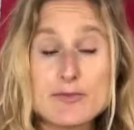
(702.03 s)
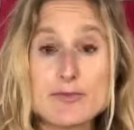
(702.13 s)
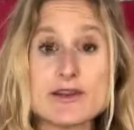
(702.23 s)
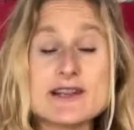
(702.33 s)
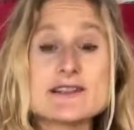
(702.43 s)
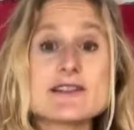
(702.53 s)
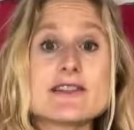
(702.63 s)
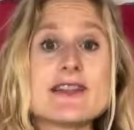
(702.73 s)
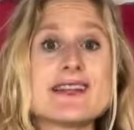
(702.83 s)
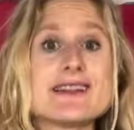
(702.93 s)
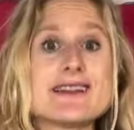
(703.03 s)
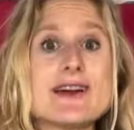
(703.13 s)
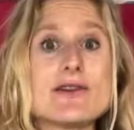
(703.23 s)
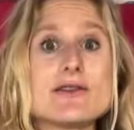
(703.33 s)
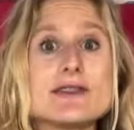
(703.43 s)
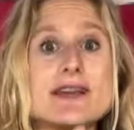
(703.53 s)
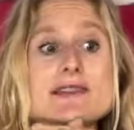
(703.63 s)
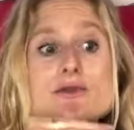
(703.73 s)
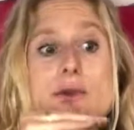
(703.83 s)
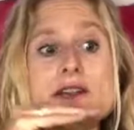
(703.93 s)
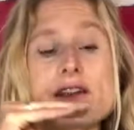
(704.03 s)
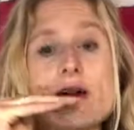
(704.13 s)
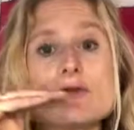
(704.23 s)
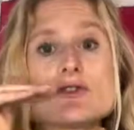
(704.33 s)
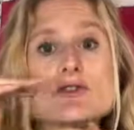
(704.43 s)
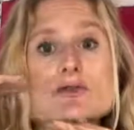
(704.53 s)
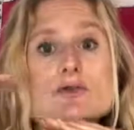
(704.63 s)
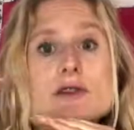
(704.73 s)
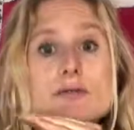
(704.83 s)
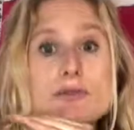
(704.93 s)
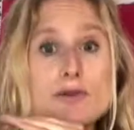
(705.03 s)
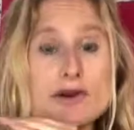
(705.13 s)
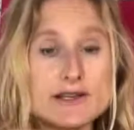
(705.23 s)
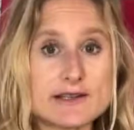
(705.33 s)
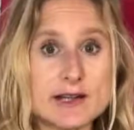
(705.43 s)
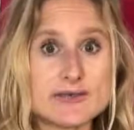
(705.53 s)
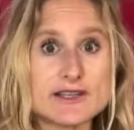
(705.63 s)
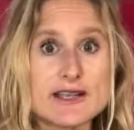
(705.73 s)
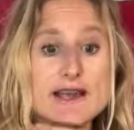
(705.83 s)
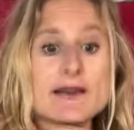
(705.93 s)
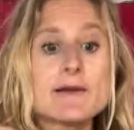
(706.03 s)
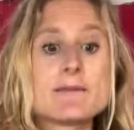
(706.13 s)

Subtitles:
But here's the thing, now that is where it comes to the body types again.